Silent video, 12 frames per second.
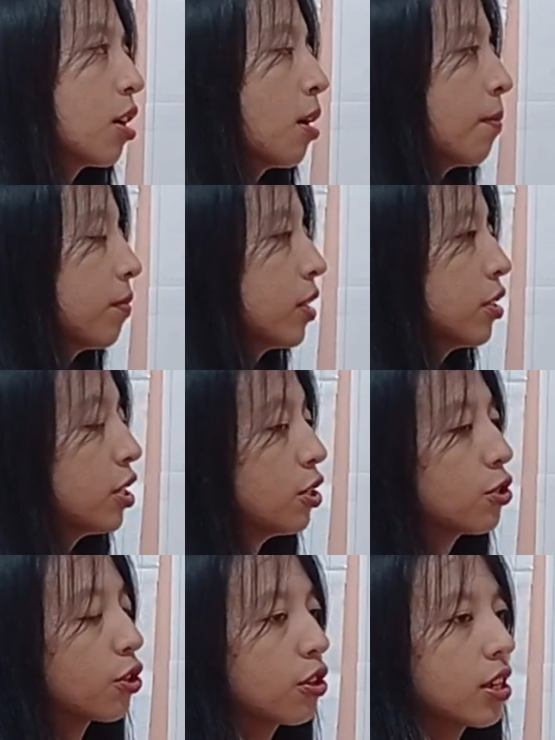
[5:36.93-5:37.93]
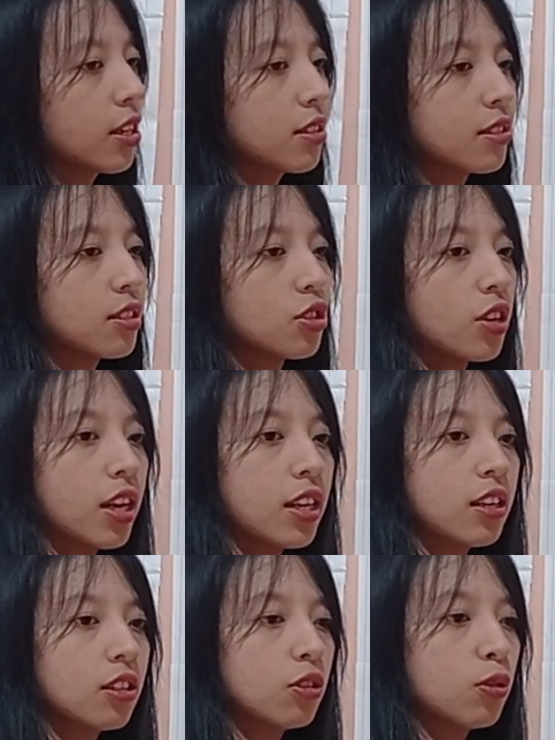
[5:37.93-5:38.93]
the teacher is trying
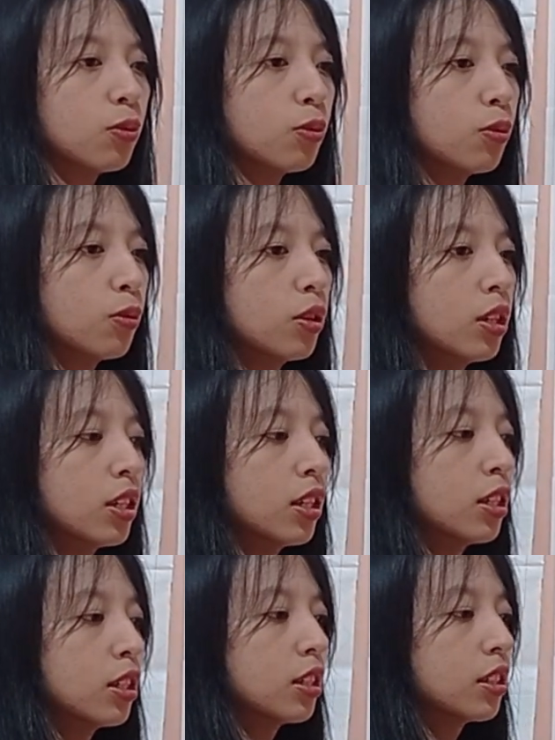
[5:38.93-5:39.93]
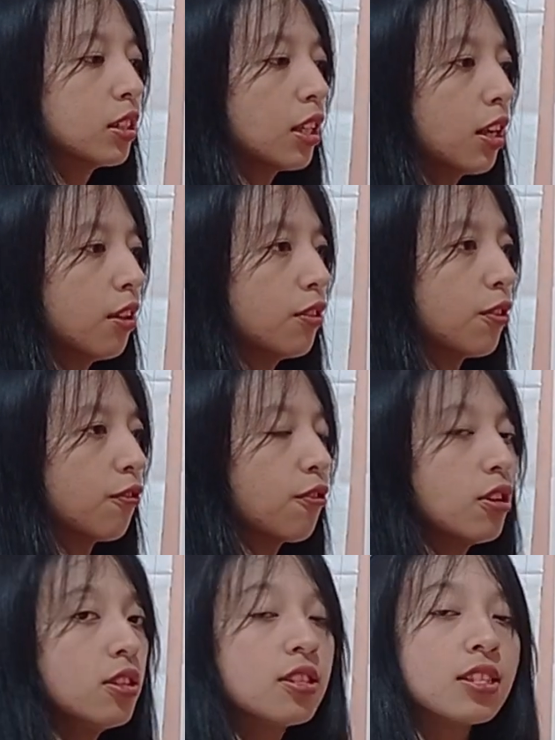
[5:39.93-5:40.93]
to tell the
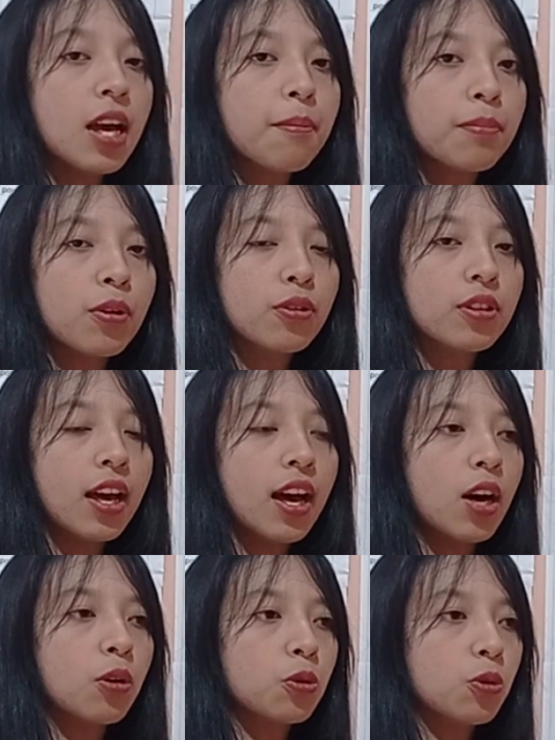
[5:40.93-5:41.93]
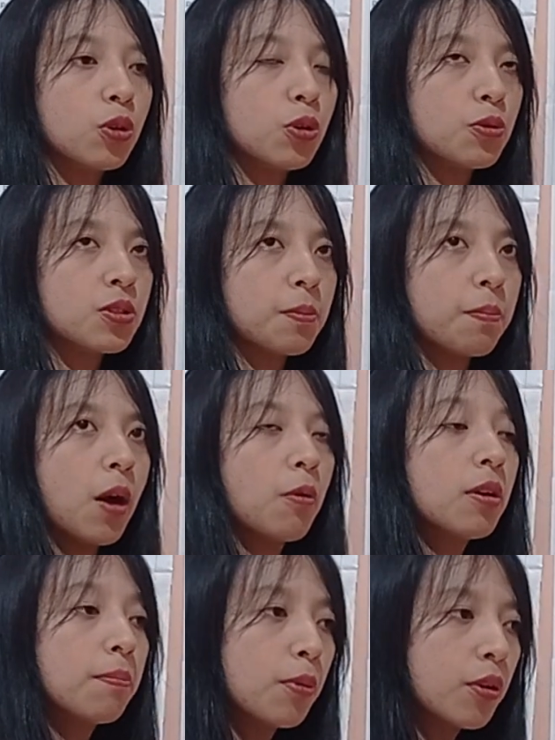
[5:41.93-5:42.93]
first step on how to use the
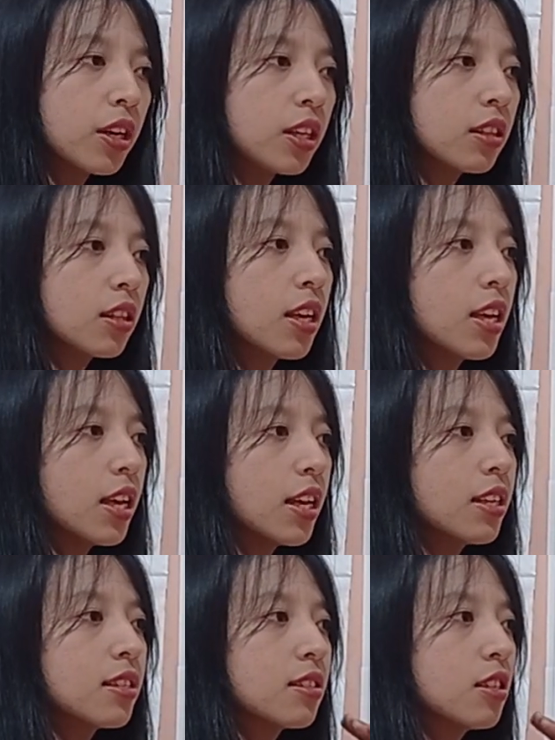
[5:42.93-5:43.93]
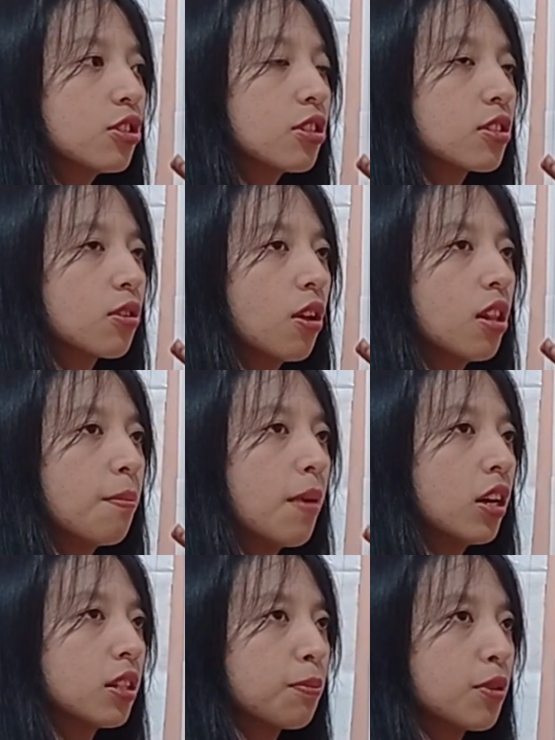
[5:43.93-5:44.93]
PowerPoint. It is not just all
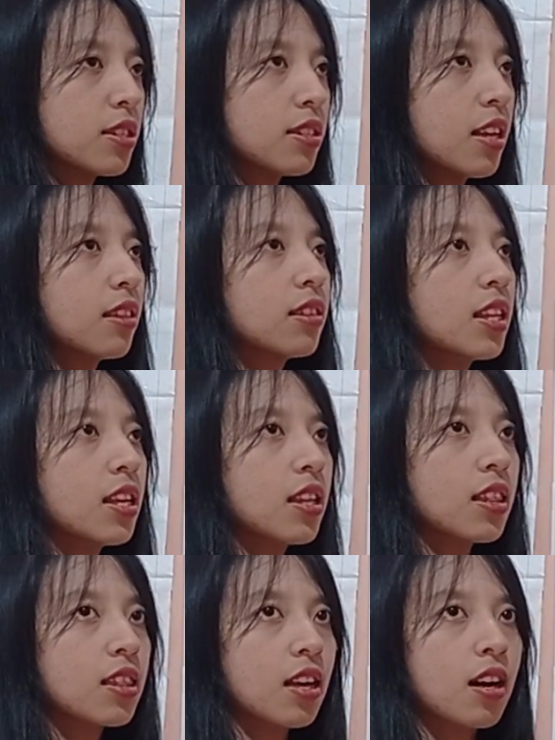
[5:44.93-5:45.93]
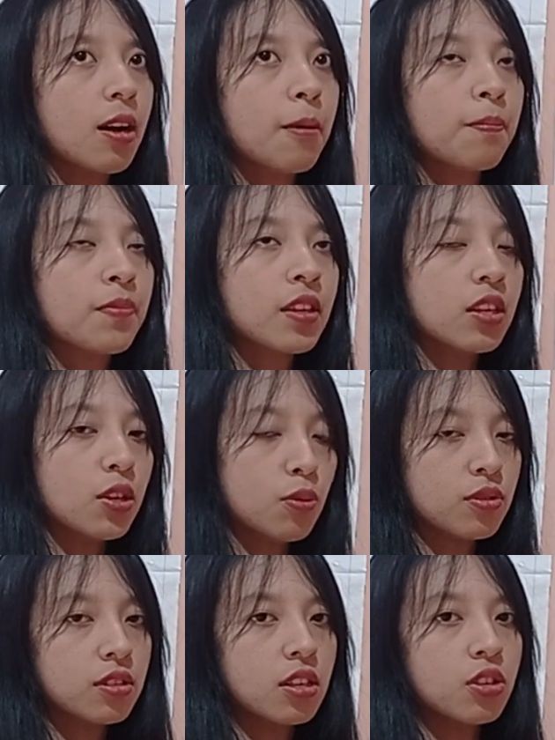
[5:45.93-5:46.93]
about presenting the
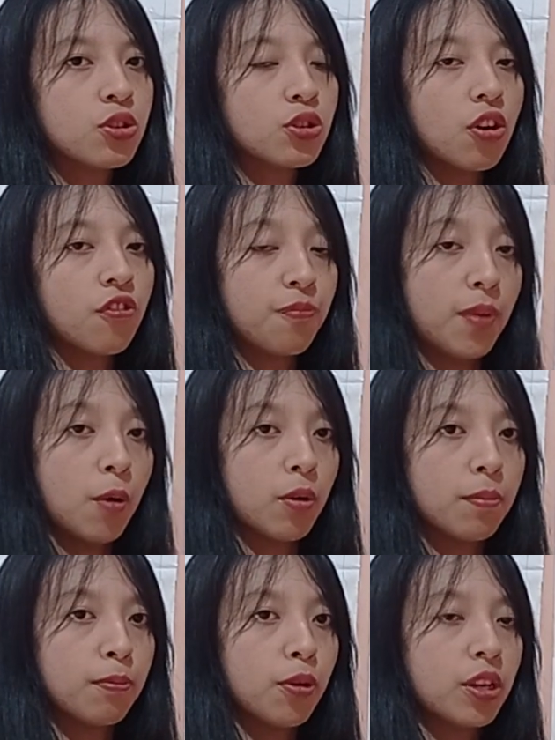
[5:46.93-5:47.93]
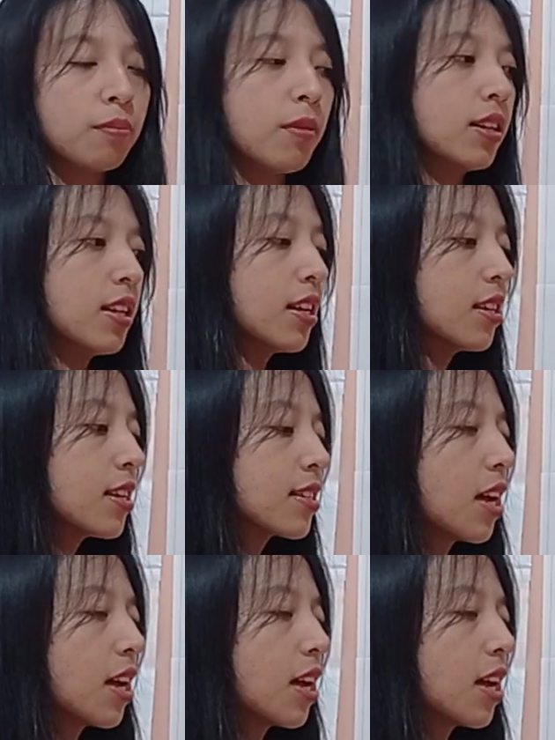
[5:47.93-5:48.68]
usage of PowerPoint, but it is